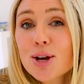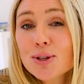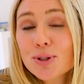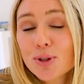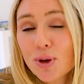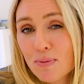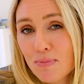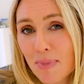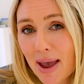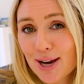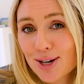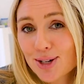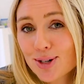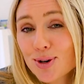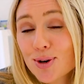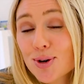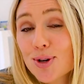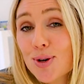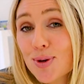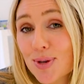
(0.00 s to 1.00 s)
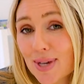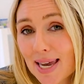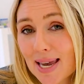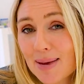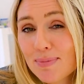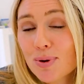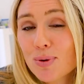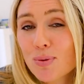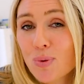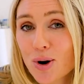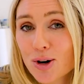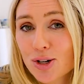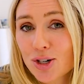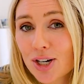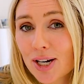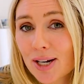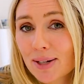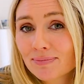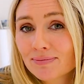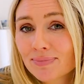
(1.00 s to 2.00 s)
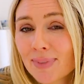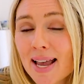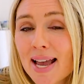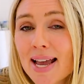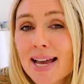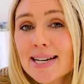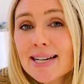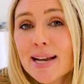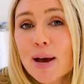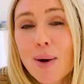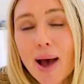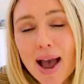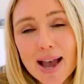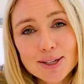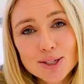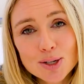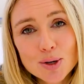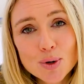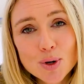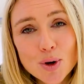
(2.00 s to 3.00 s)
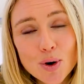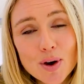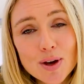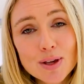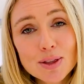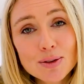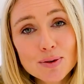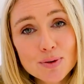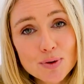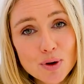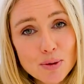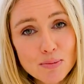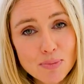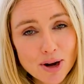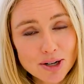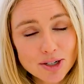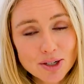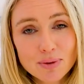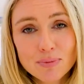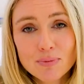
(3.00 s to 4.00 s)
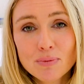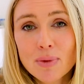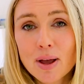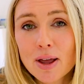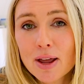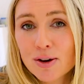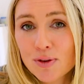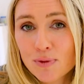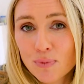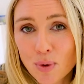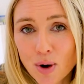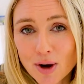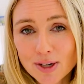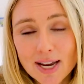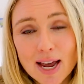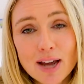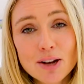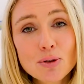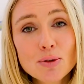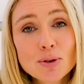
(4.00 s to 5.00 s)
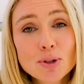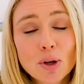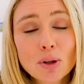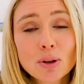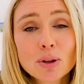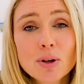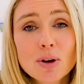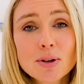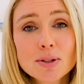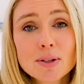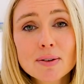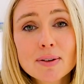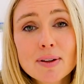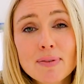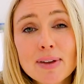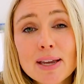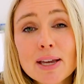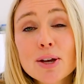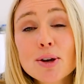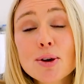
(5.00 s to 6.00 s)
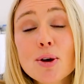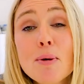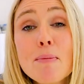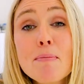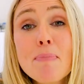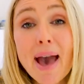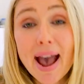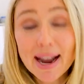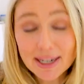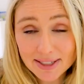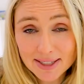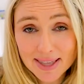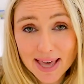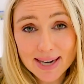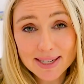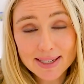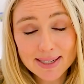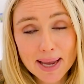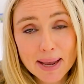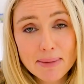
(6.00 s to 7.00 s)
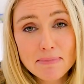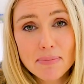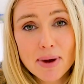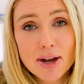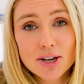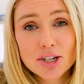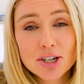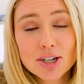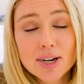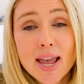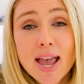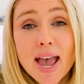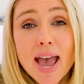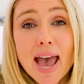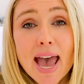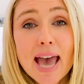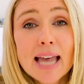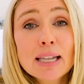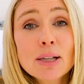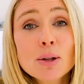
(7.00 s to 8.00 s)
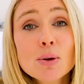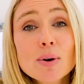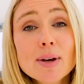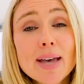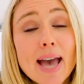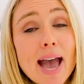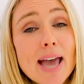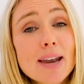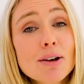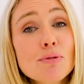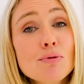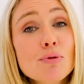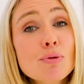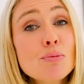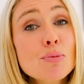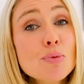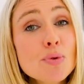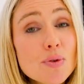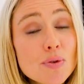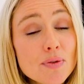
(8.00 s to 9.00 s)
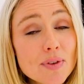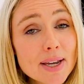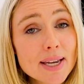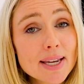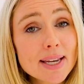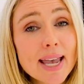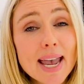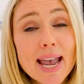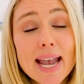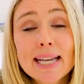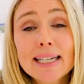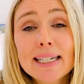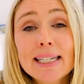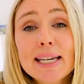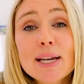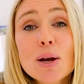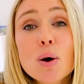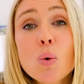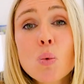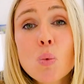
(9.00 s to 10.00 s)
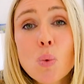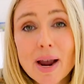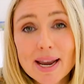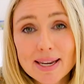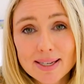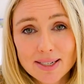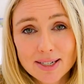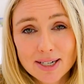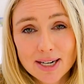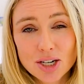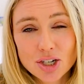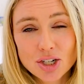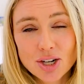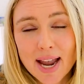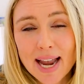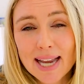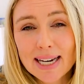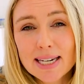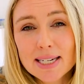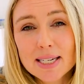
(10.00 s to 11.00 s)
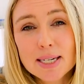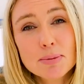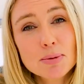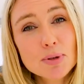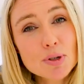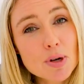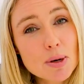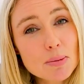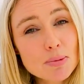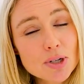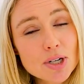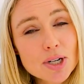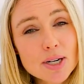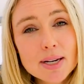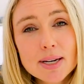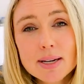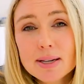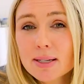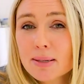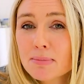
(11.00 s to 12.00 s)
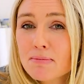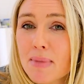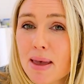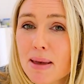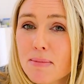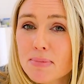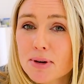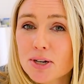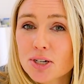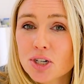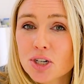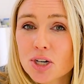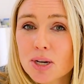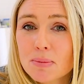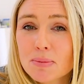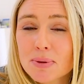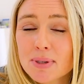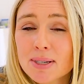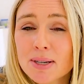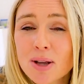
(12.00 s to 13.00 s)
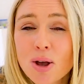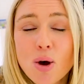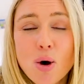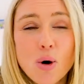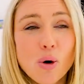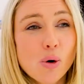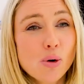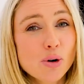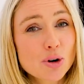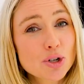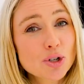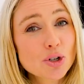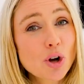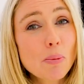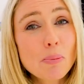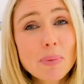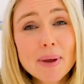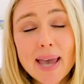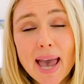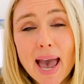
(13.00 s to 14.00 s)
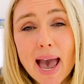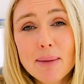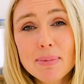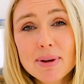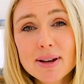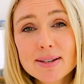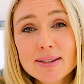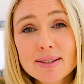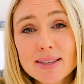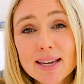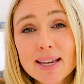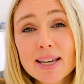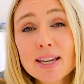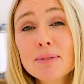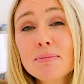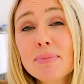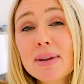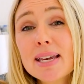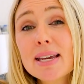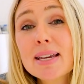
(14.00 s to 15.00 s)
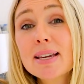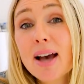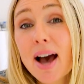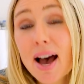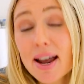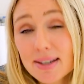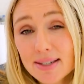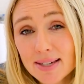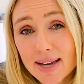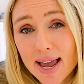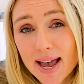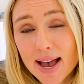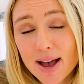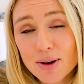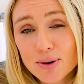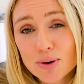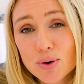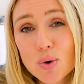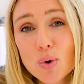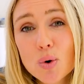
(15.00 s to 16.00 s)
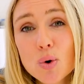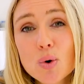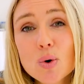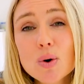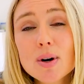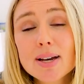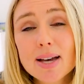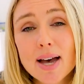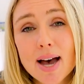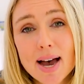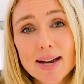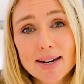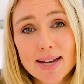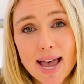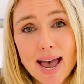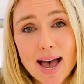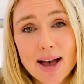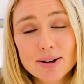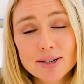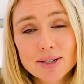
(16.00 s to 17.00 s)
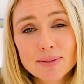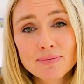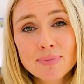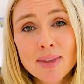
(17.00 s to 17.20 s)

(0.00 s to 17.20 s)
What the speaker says: So make sure you keep watching. Now, as you're going through your budget and you've worked out your total cost of living, go back to that same budget and look at removing any wastage, any subscriptions, memberships, or shopping habits that can be cut down or cut out.